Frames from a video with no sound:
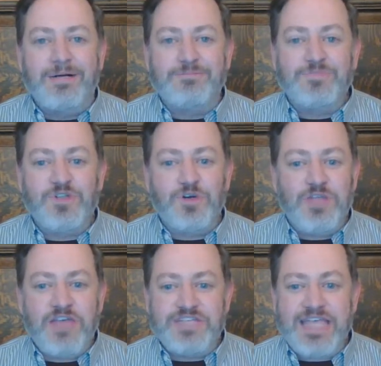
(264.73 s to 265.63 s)
So
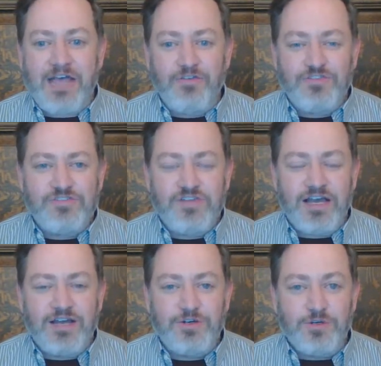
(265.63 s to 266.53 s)
you have to guess
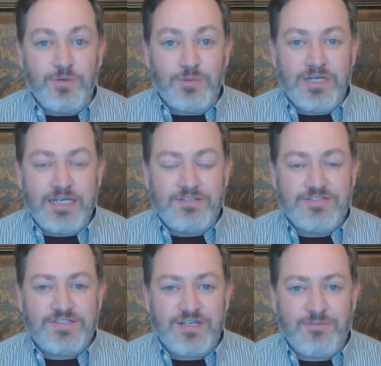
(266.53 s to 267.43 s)
who
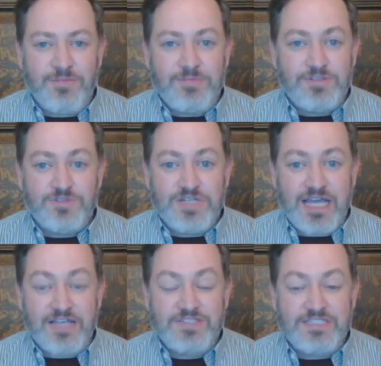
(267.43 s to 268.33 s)
is my mystery
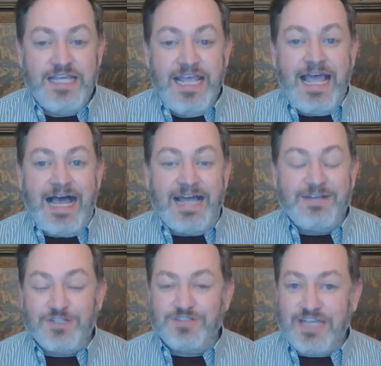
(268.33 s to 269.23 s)
guest.
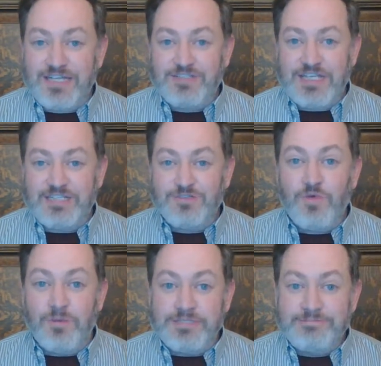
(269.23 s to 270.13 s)
I just said it is a
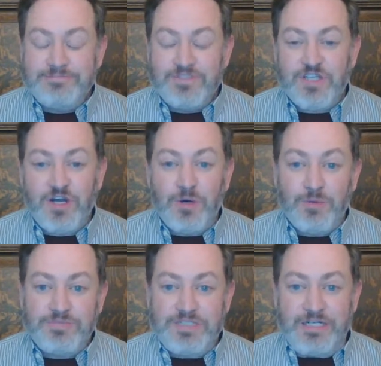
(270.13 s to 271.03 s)
woman.
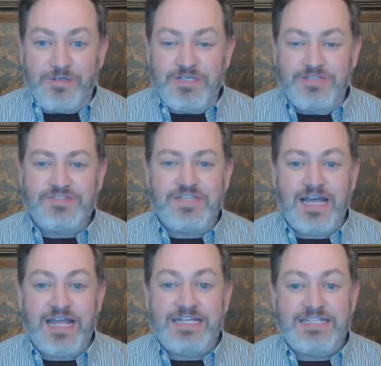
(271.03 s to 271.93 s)
So, it's,
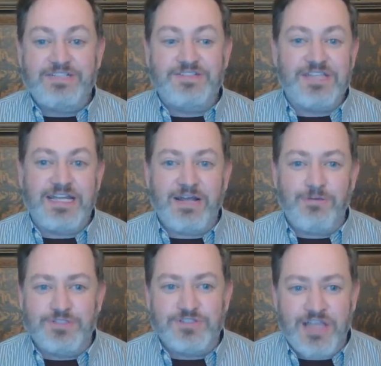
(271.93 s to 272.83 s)
and I
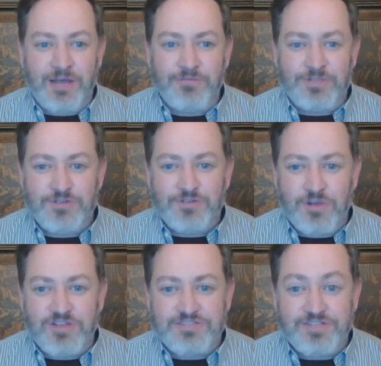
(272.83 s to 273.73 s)
will just do this
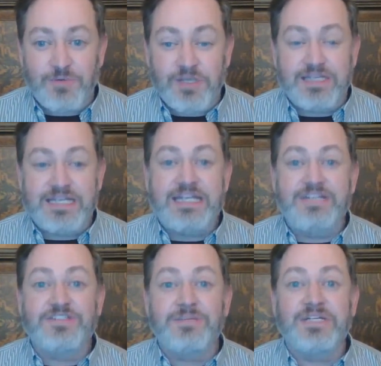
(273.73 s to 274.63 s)
relatively quickly. It
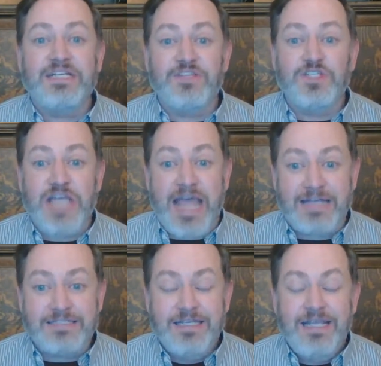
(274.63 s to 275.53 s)
is somebody in the
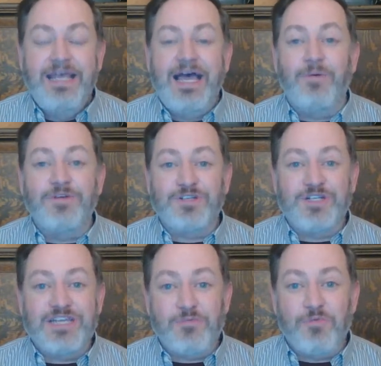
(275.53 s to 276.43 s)
chat. I wasn't
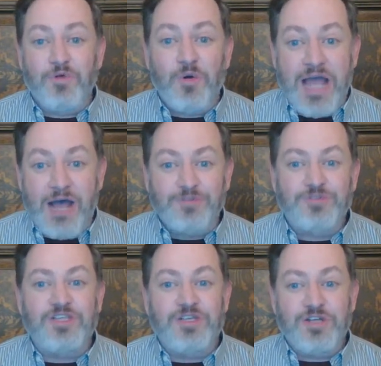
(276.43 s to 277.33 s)
going to give a pronoun
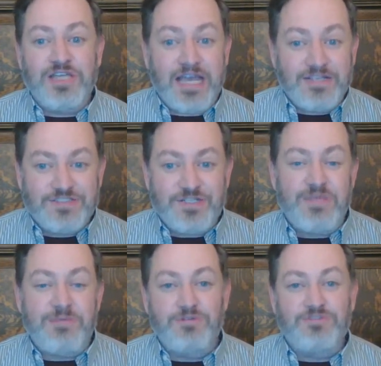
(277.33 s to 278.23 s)
so that you could guess,
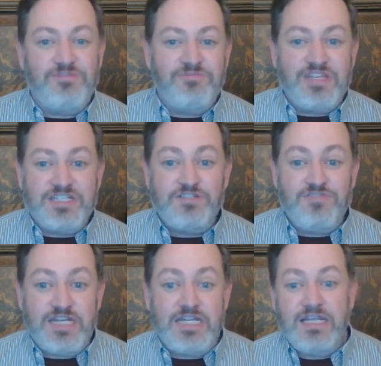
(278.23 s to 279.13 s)
maybe it was
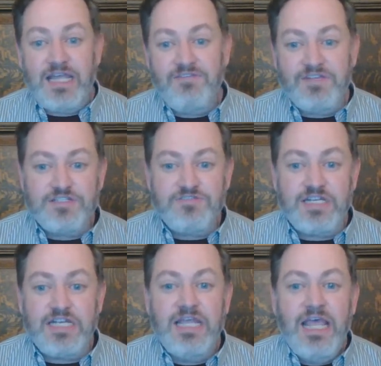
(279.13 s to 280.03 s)
Vintage Vinny. Hey, Vintage
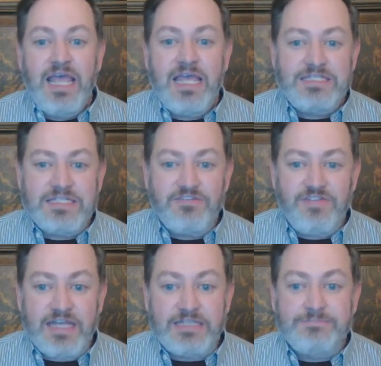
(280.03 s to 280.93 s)
Vinny. Hey, Tia
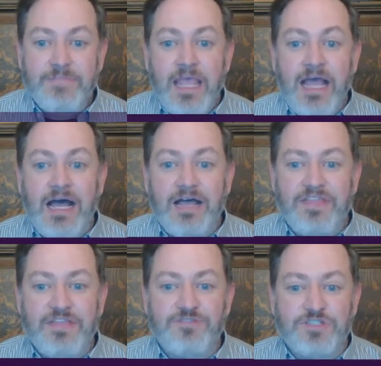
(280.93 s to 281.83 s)
Fane.
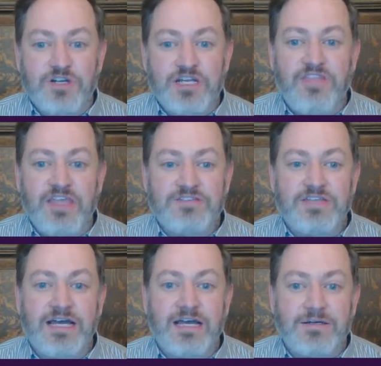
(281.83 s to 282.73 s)
Thanks for joining things.
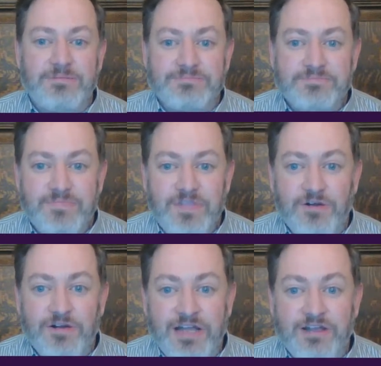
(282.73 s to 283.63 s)
Now
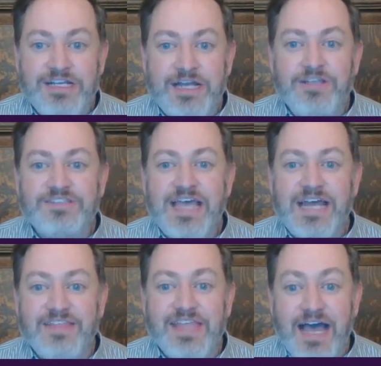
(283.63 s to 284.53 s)
I can say
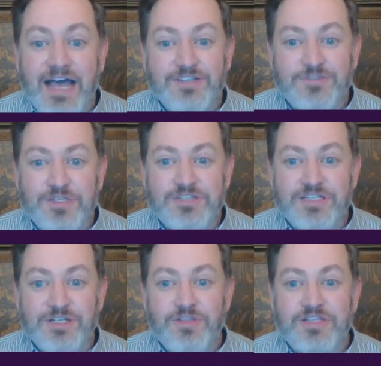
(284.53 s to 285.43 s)
hi to the guys because
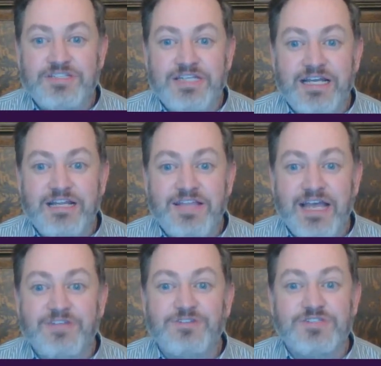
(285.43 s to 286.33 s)
I know that it's not any of the guys.